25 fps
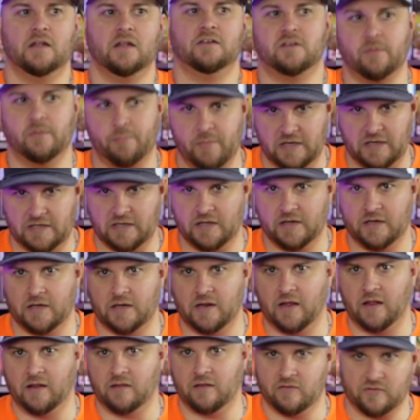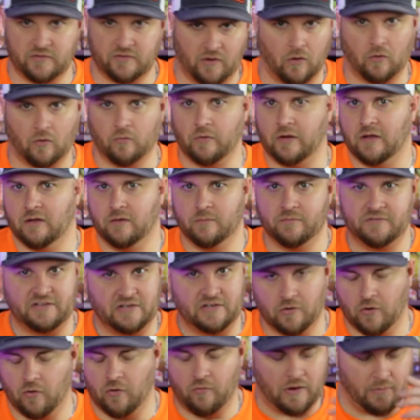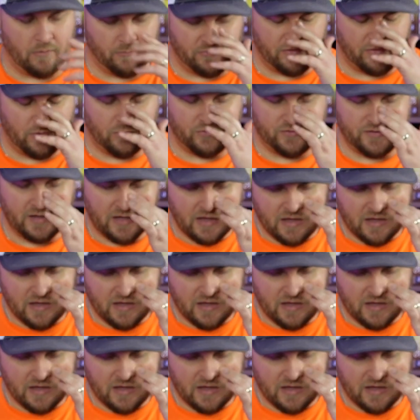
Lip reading: Dominion and Star Realms, Hero Realms, those